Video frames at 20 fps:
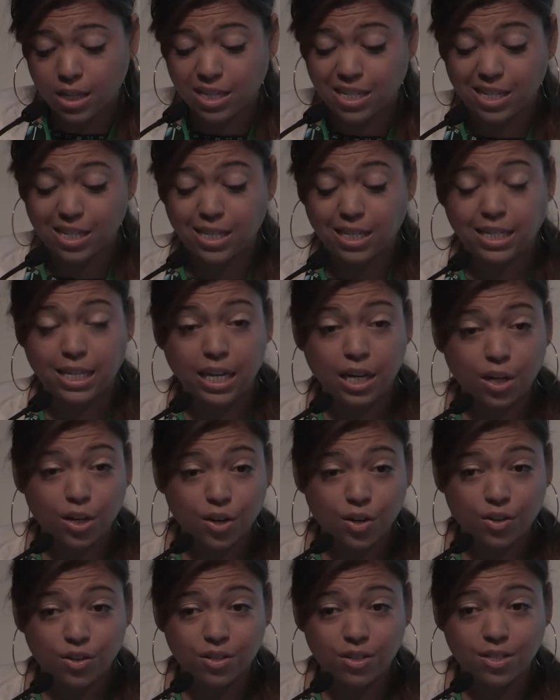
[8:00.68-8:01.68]
to
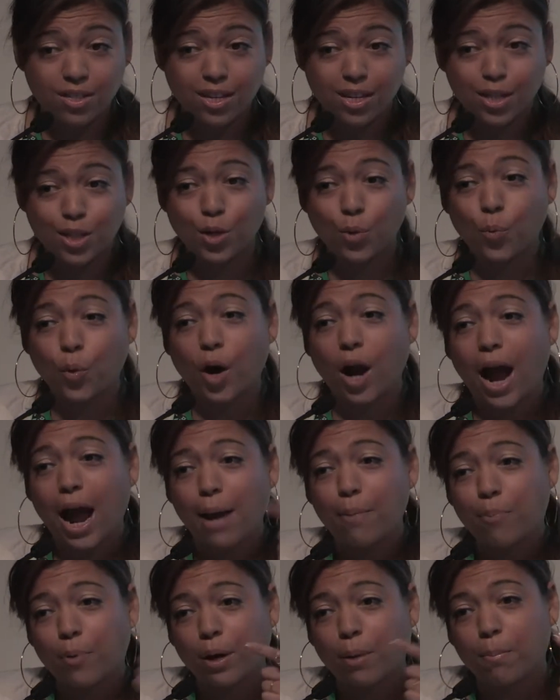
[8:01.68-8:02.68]
seniors to where
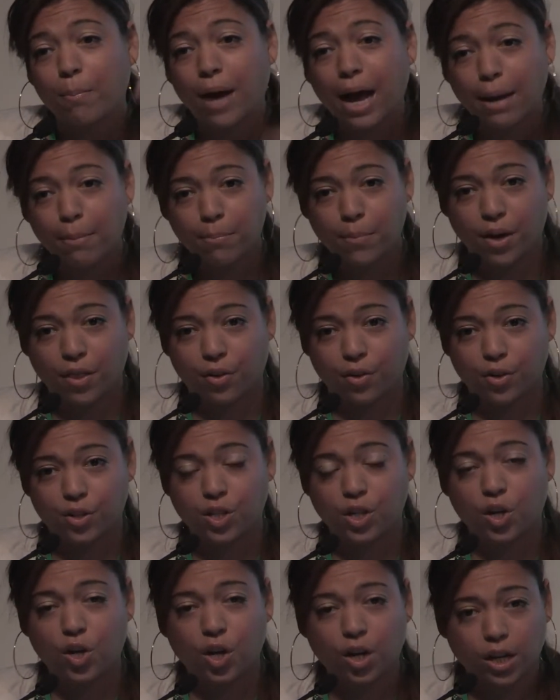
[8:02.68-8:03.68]
I bring my mother
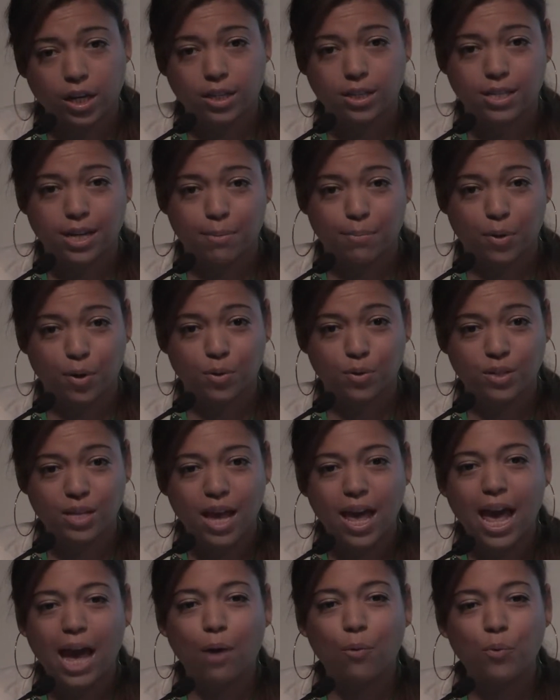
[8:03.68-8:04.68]
to cooking demos,
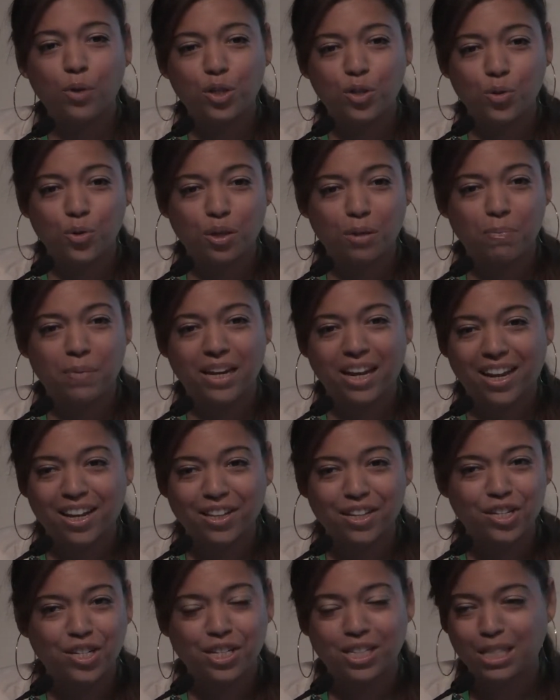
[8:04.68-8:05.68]
and we do them in
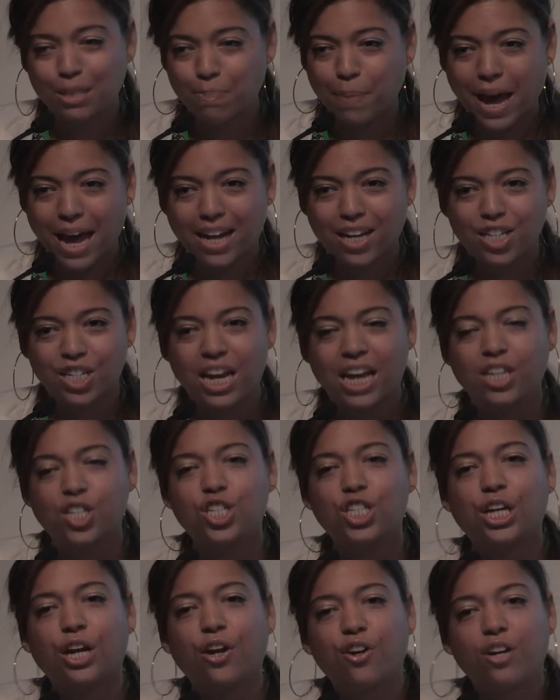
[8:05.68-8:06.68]
English and Spanish and
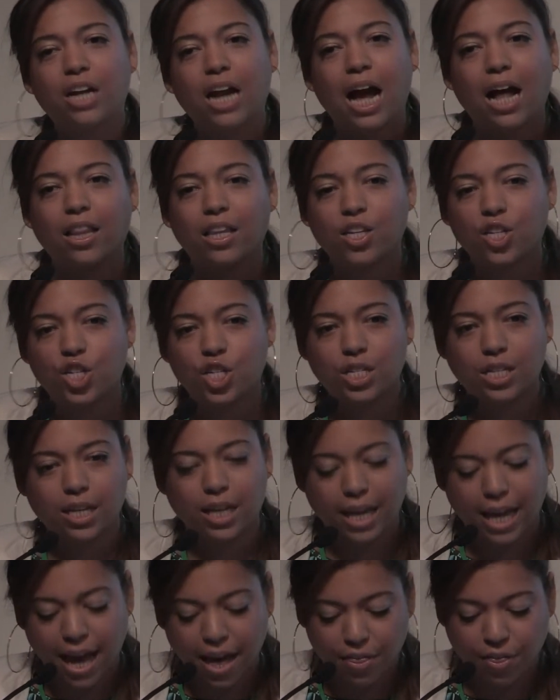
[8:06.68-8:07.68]
share knowledge
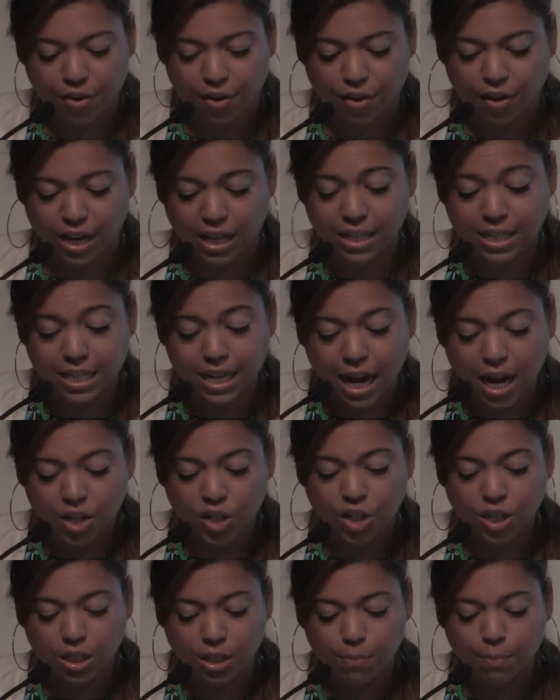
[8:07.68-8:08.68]
together. It's not
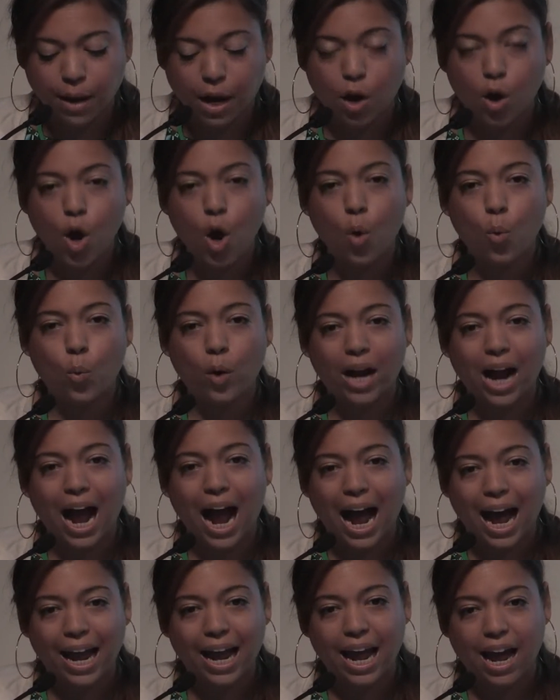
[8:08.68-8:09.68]
just about what
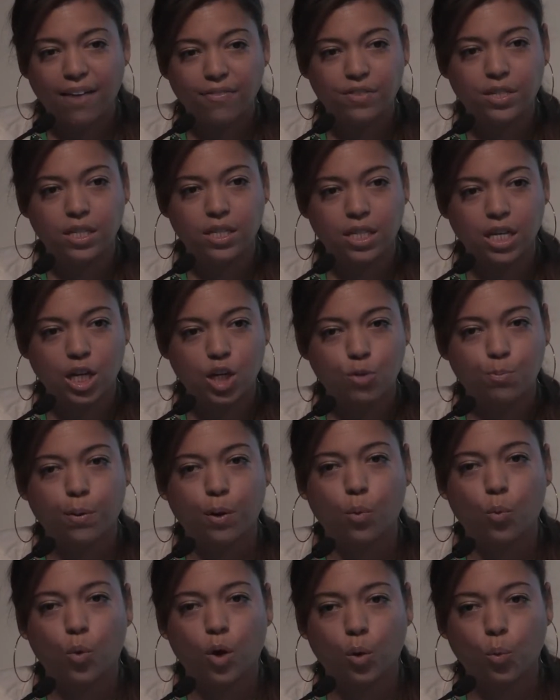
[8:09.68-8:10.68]
I have to teach,
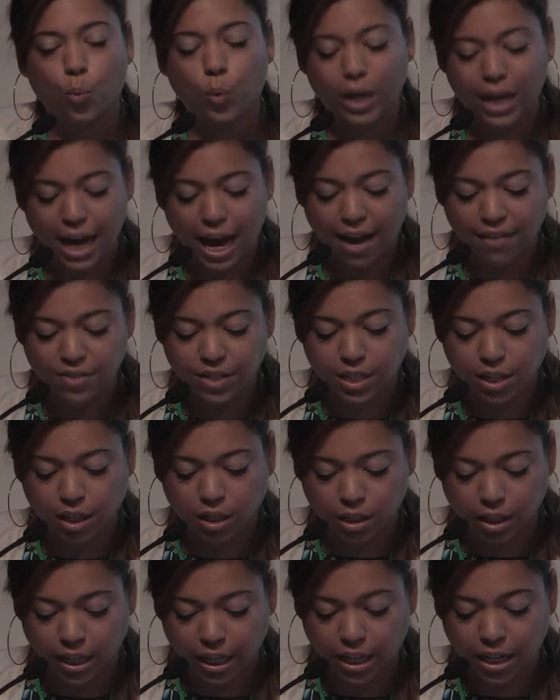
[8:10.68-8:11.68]
but what we have to
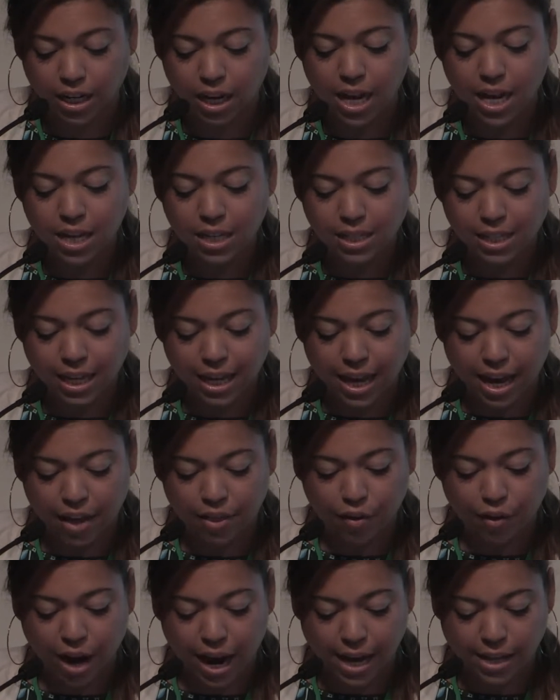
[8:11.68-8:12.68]
glean
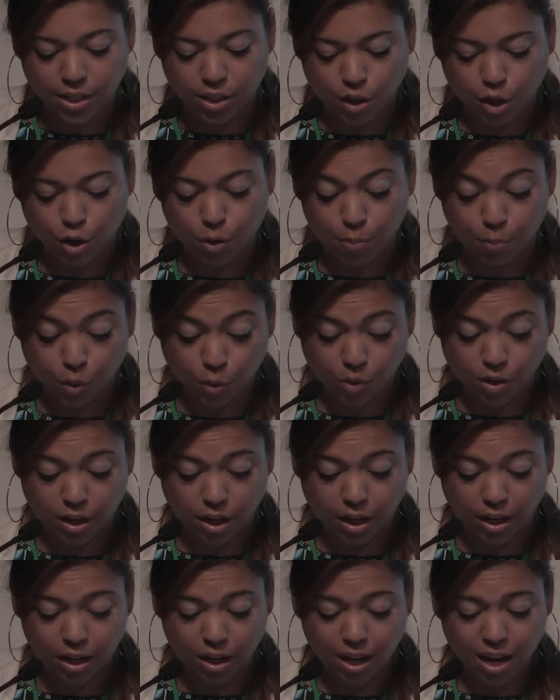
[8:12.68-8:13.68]
together as a
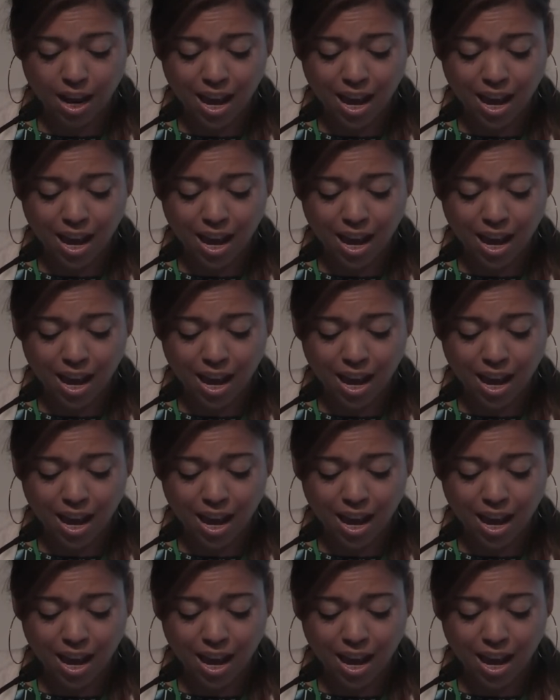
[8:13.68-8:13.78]
community.